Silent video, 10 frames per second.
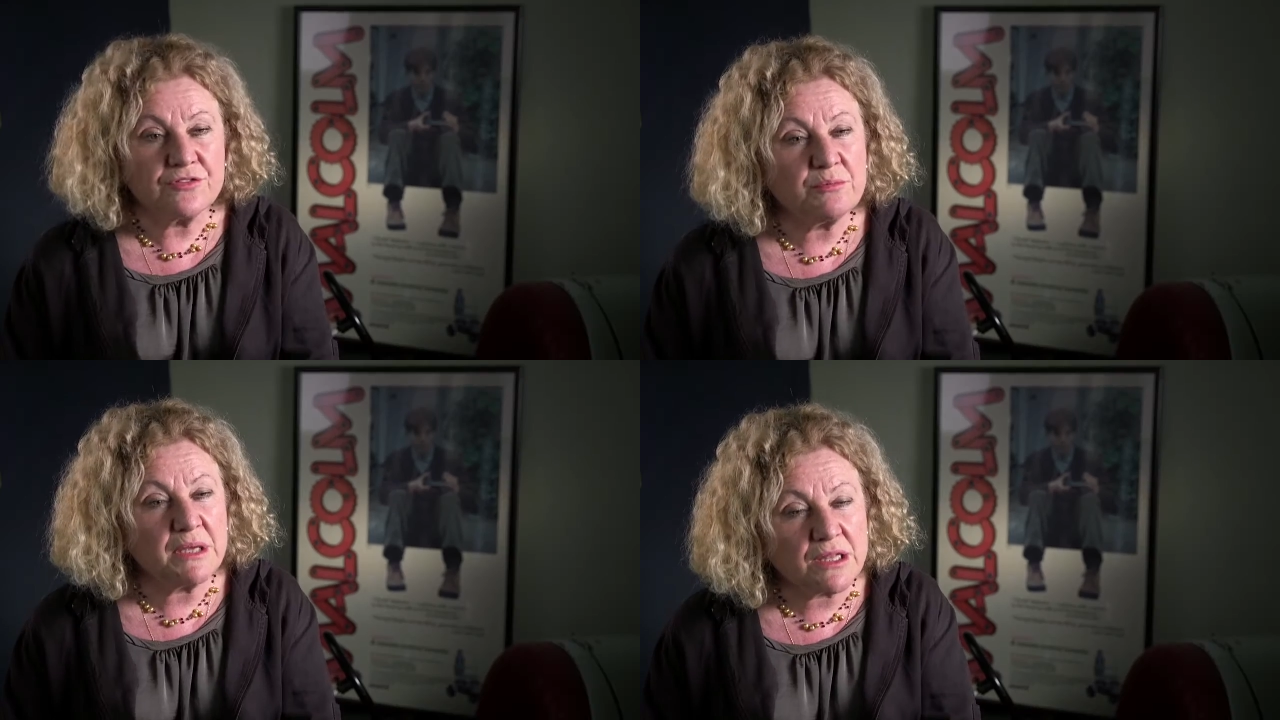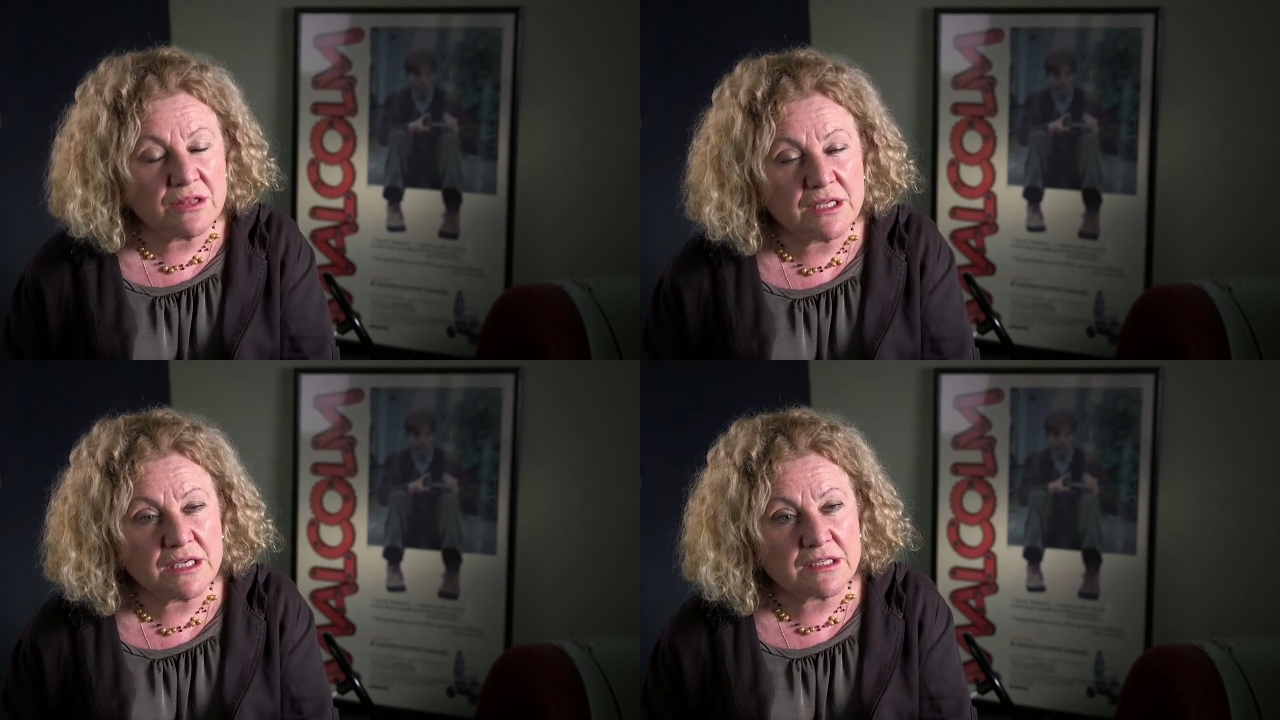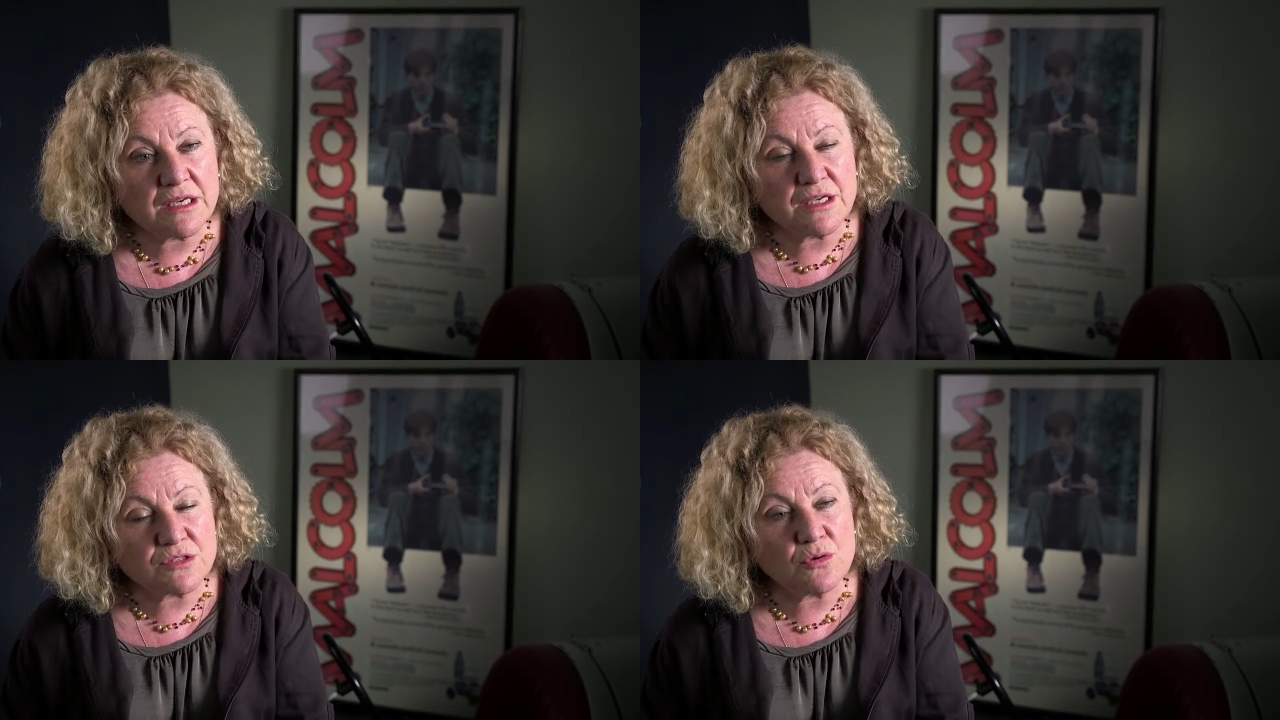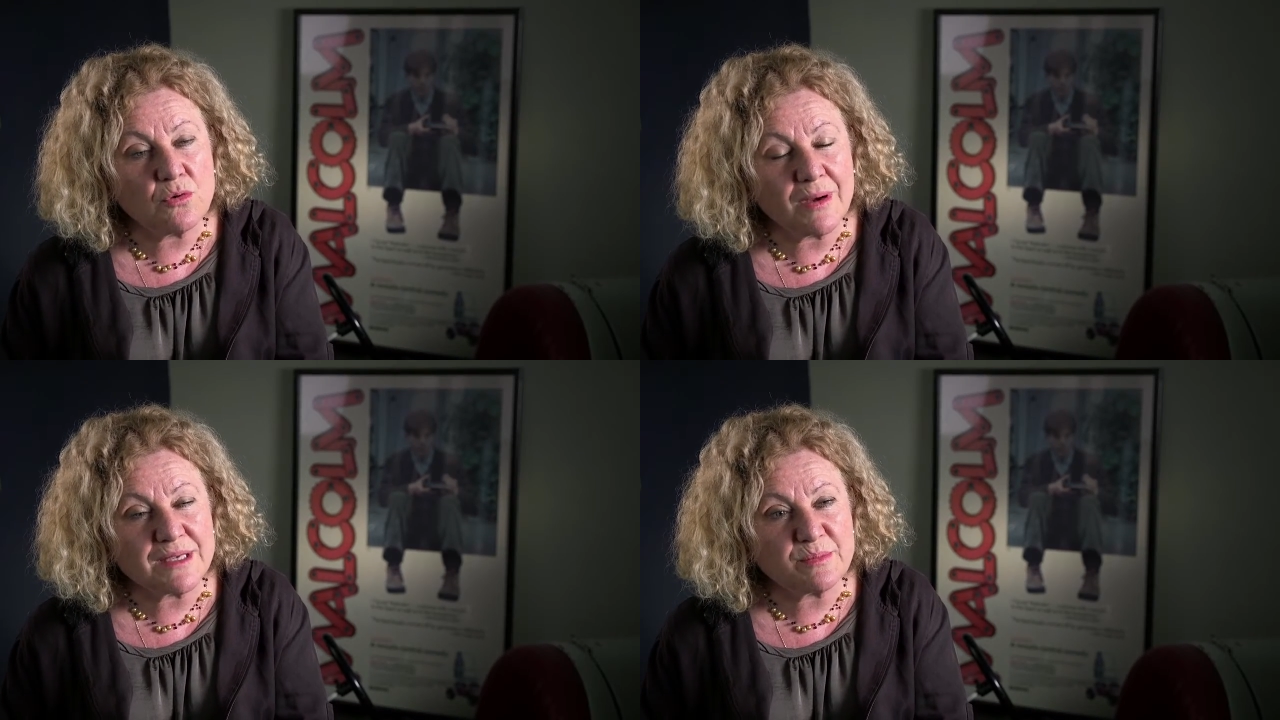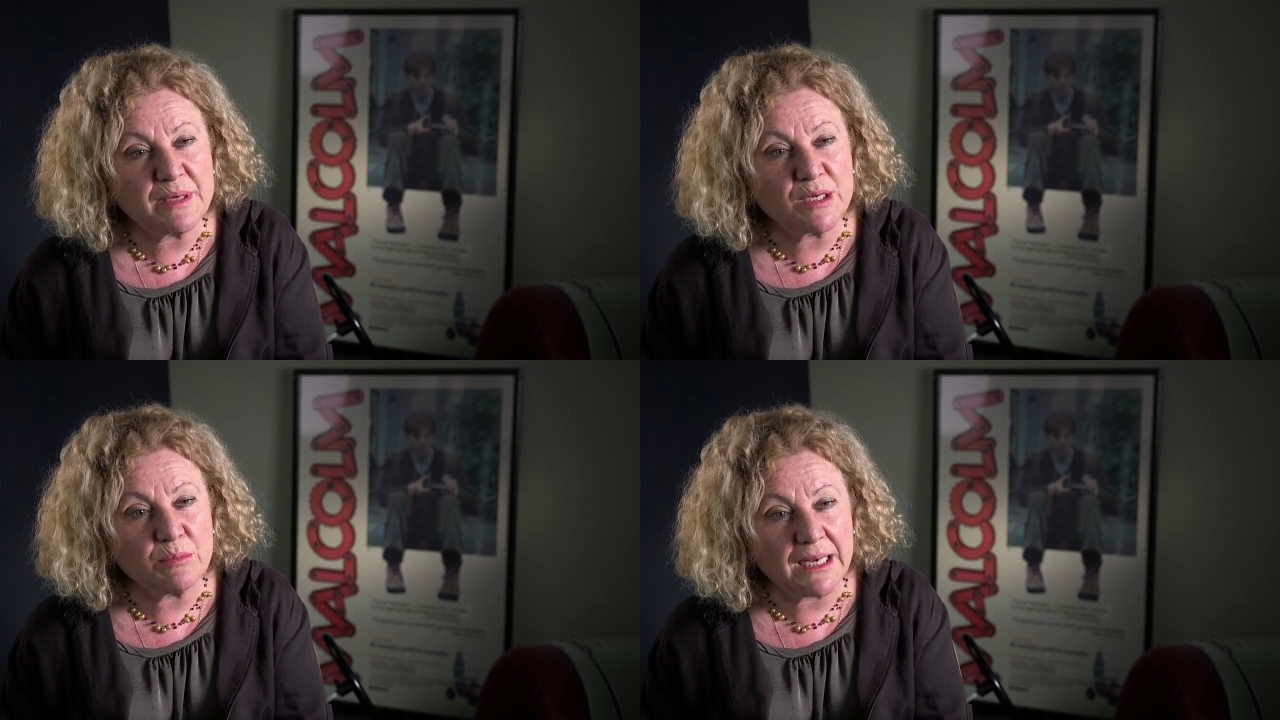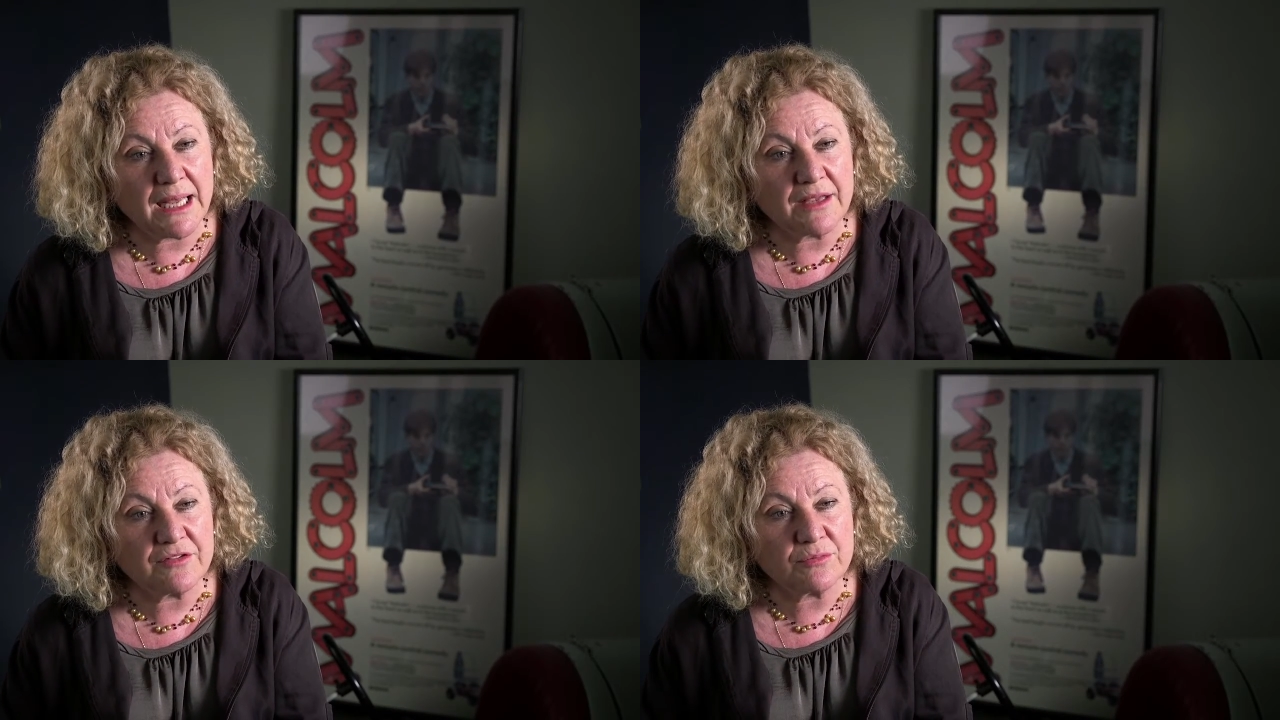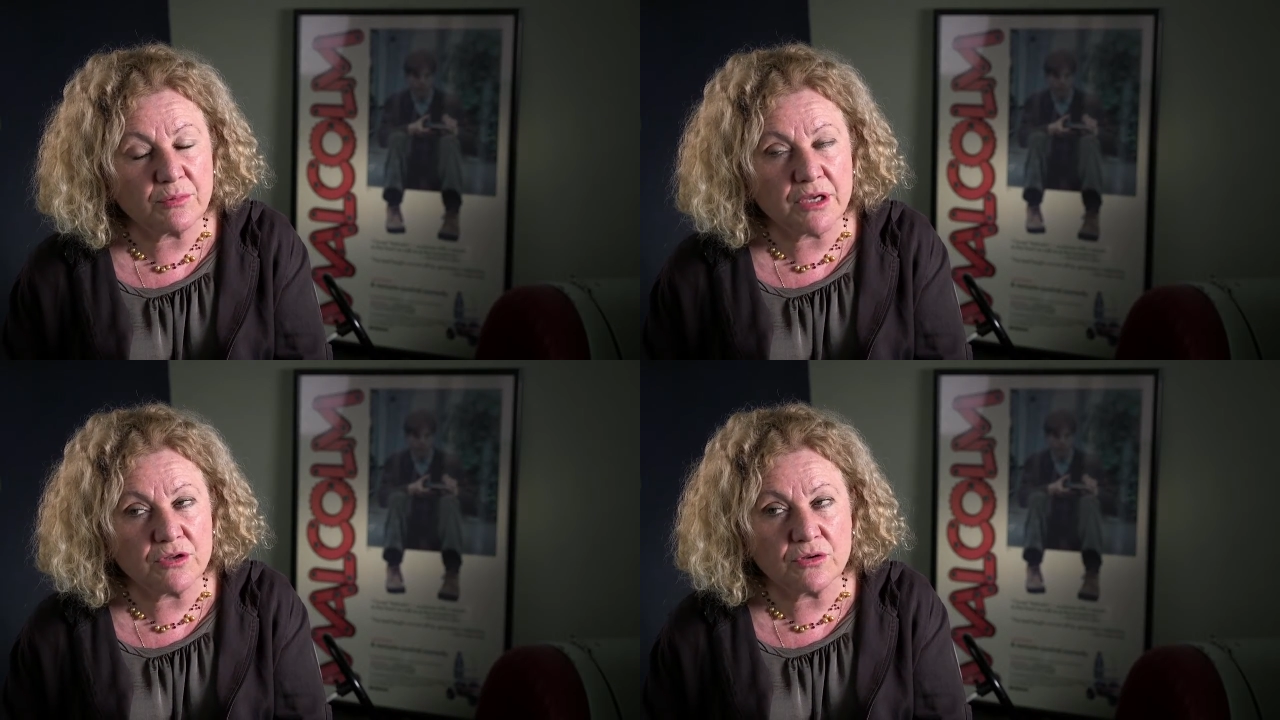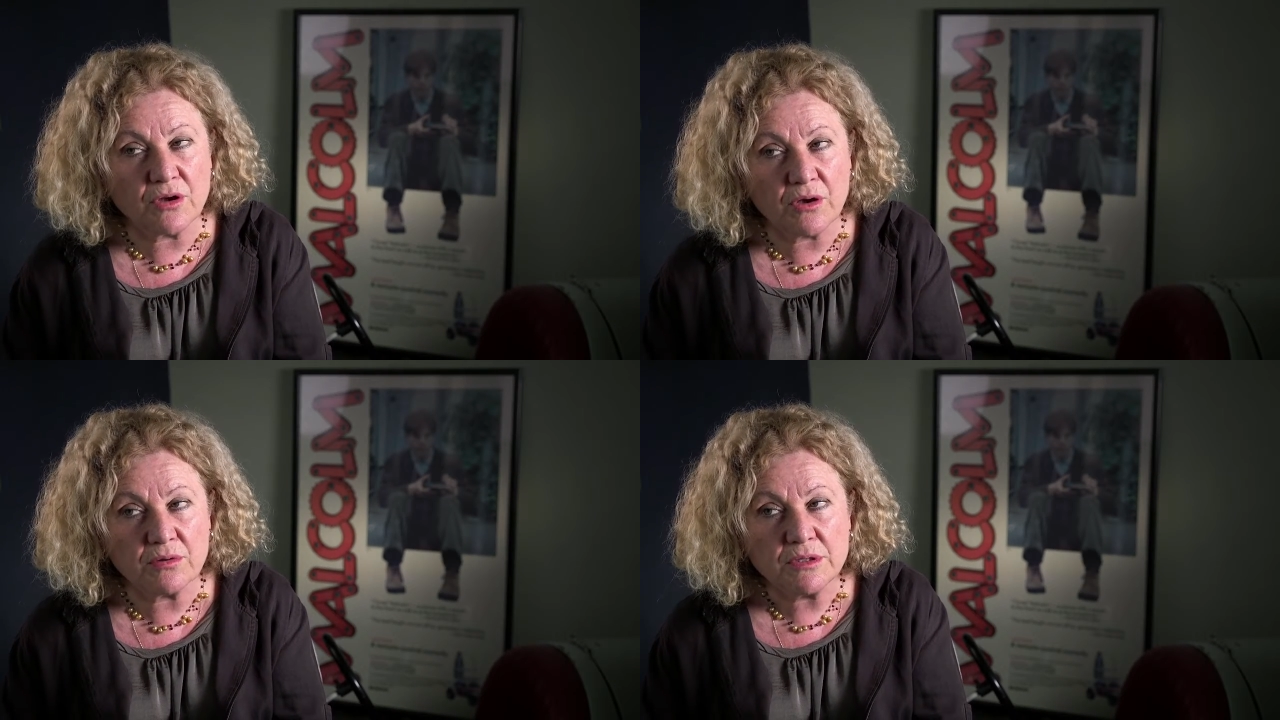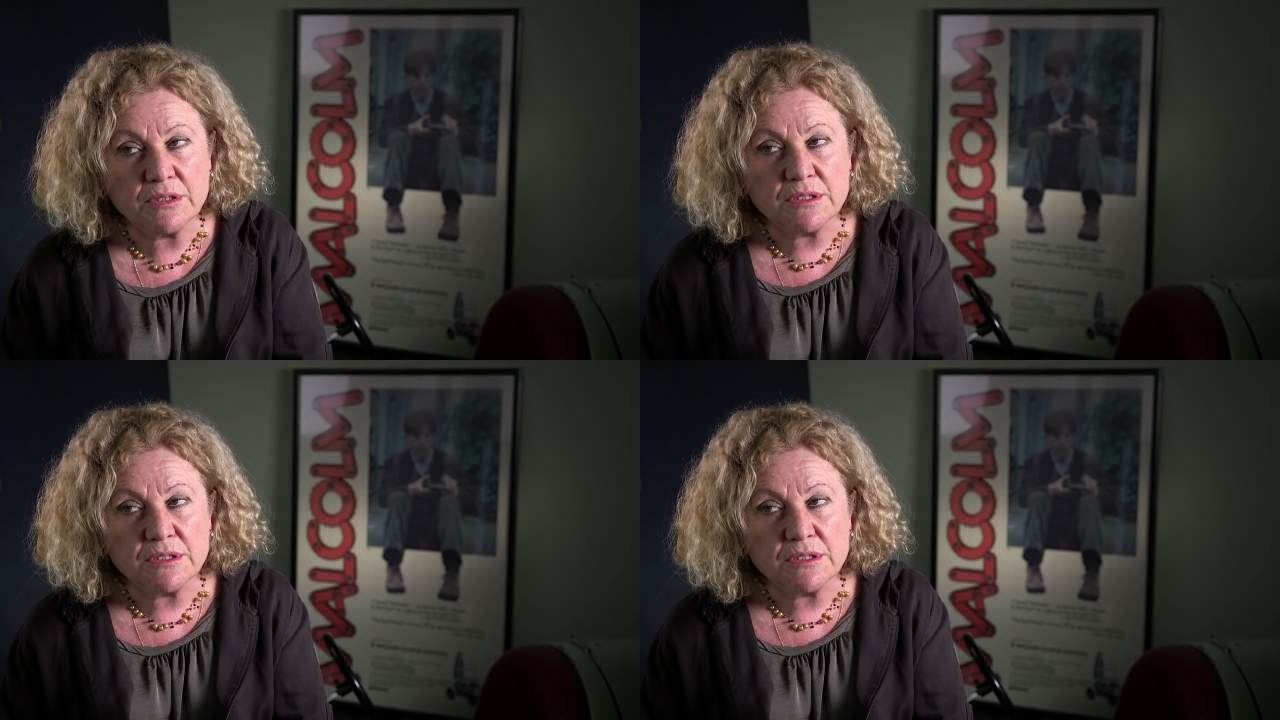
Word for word: For me, theatre has always been a place where you go